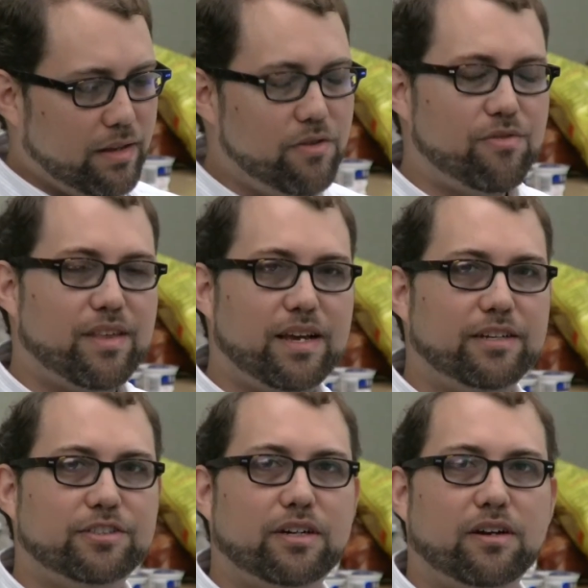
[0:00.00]
use
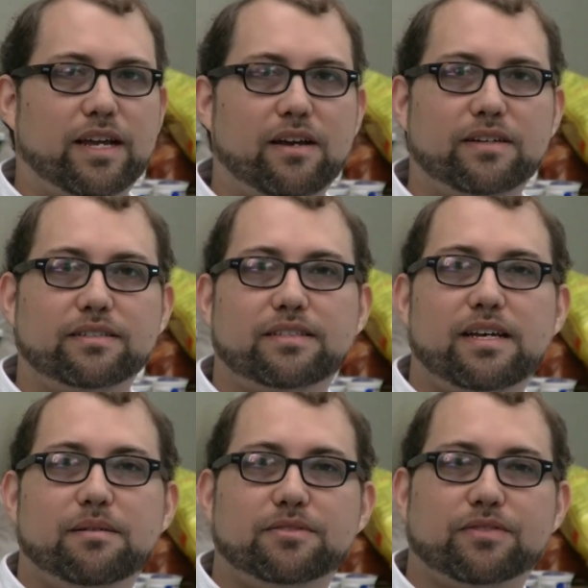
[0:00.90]
SAGE in our calculus
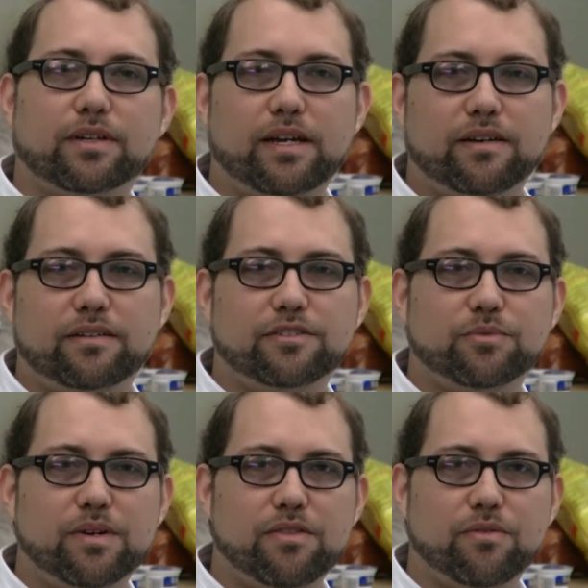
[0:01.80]
labs for calculus
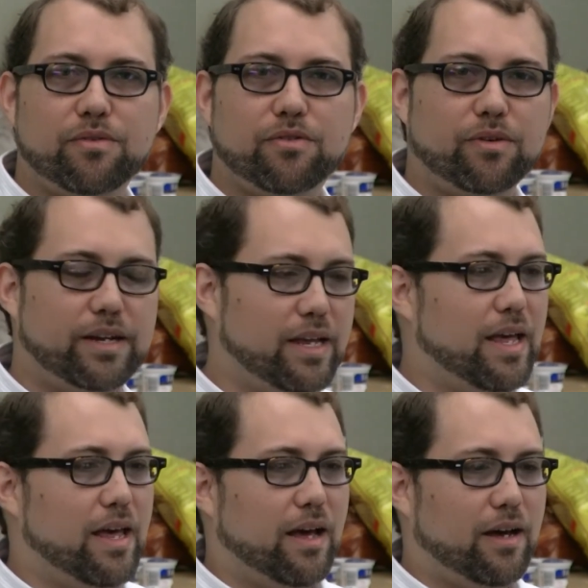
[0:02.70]
1 through 3.
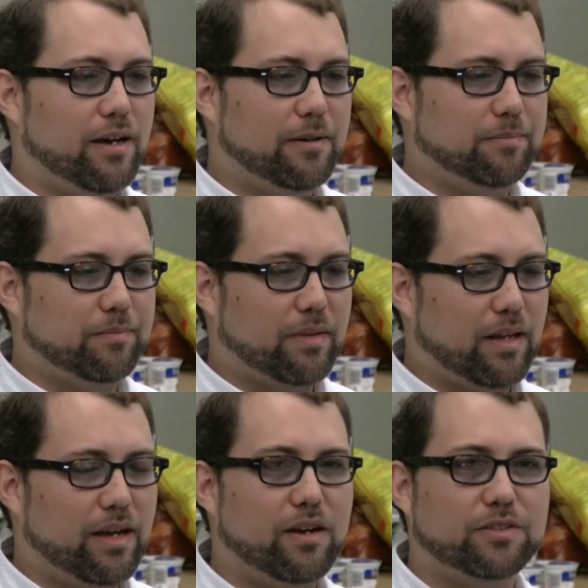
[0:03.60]
Um,
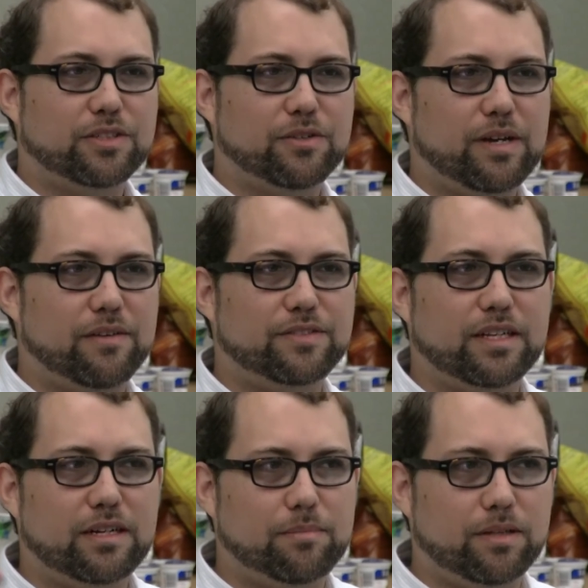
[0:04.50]
I also have
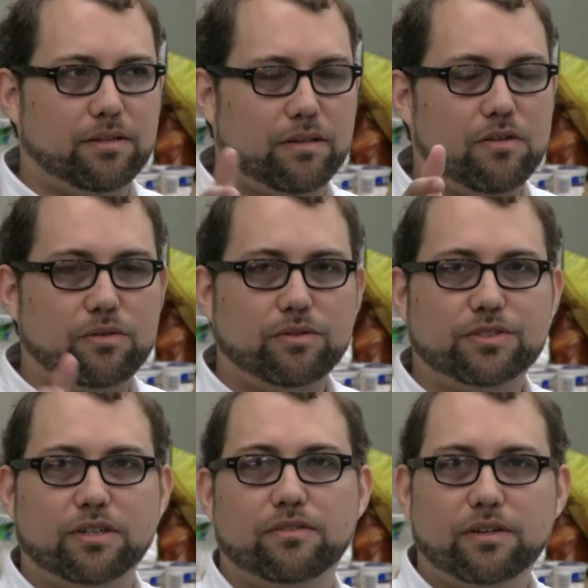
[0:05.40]
set up a little local
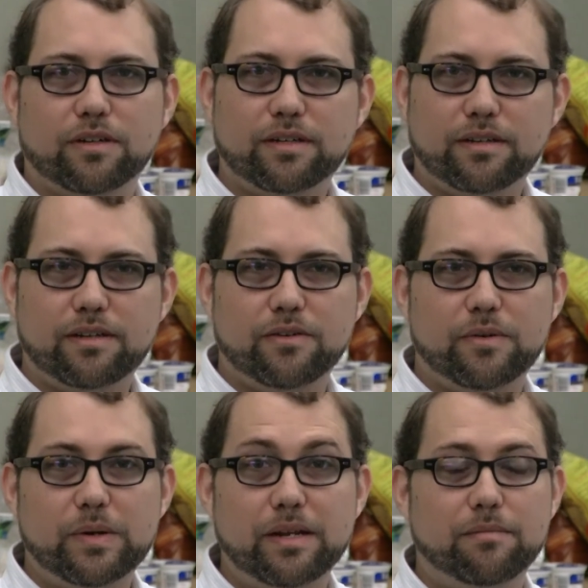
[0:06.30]
server
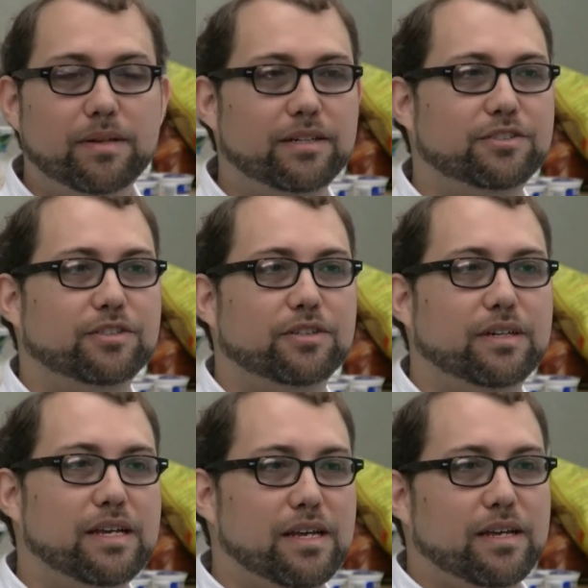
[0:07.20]
to administer,
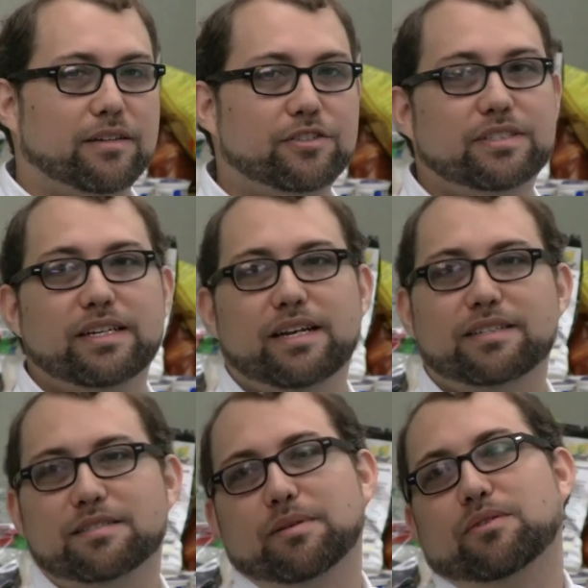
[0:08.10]
just in
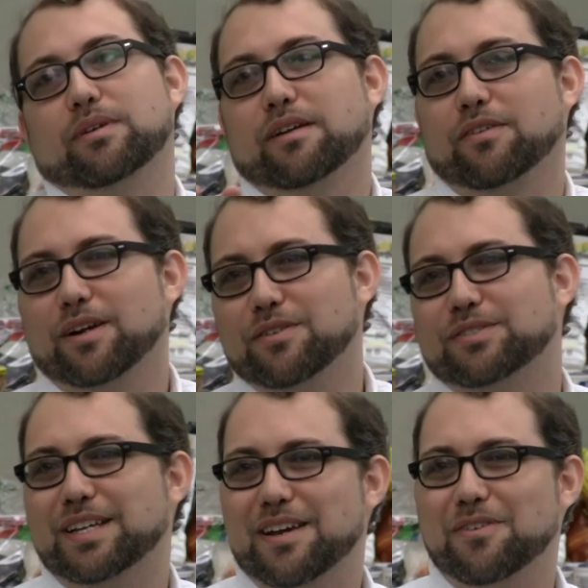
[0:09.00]
case the big one ever goes
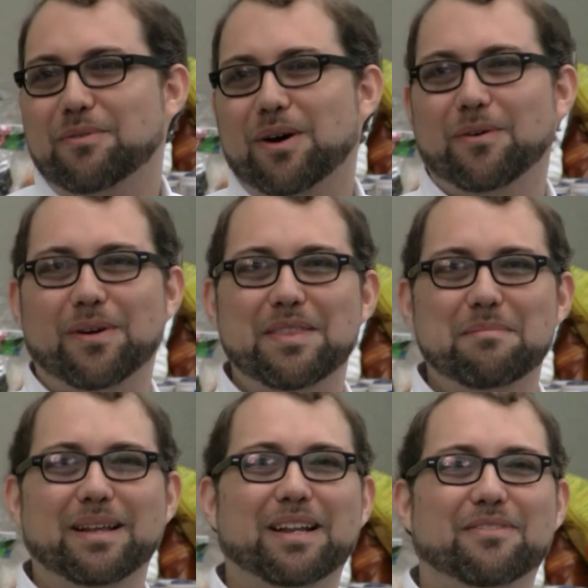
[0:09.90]
down while we're in the
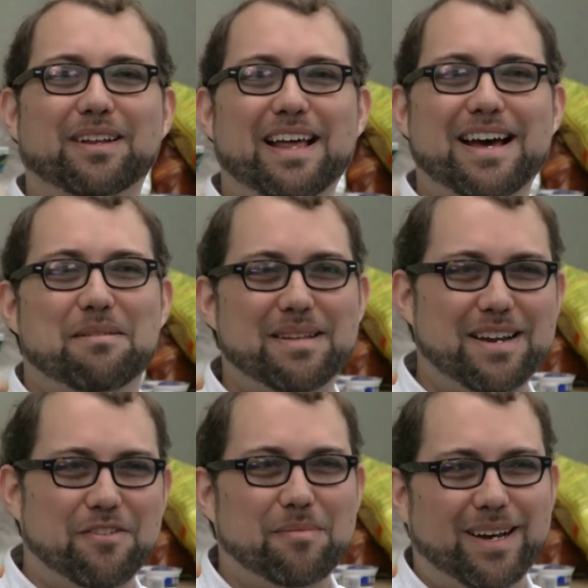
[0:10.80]
middle of a lab and
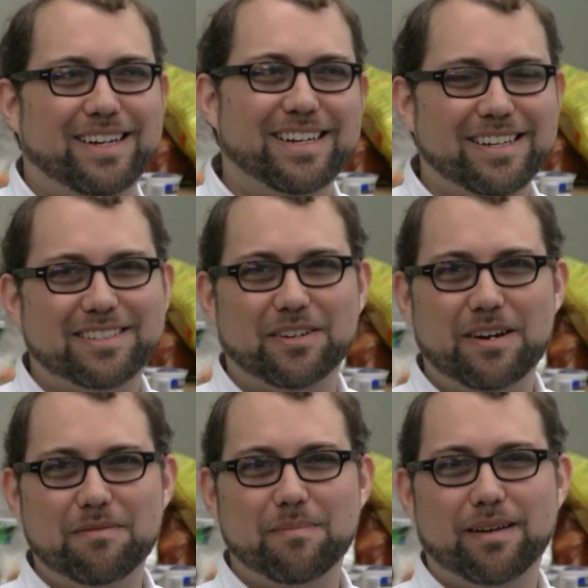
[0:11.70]
everybody needs. So
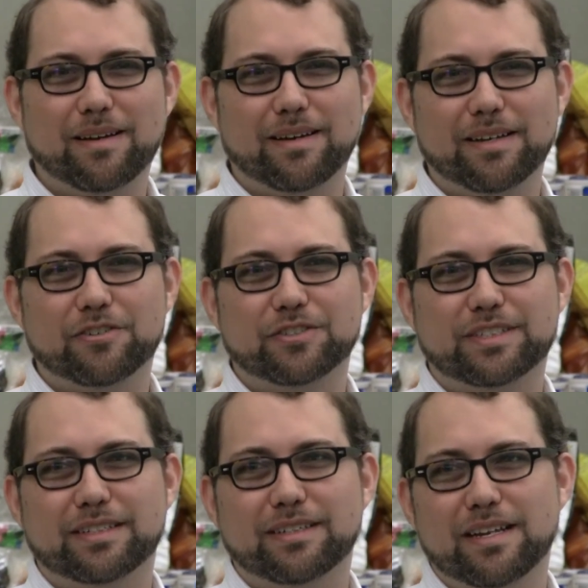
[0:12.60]
I'm uh,
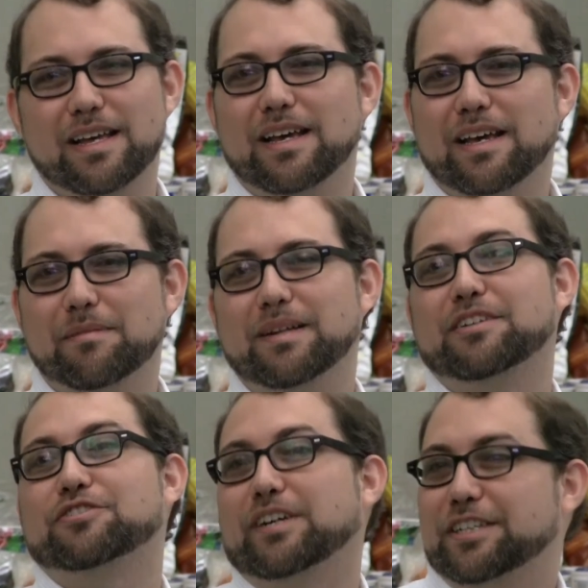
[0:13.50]
interested in
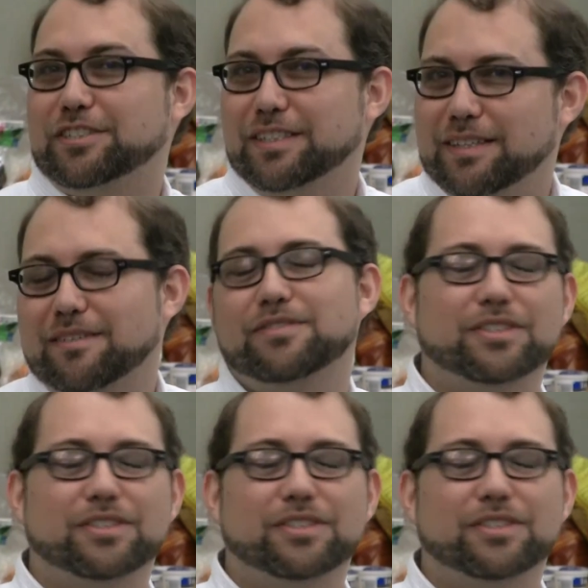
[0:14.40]
administration of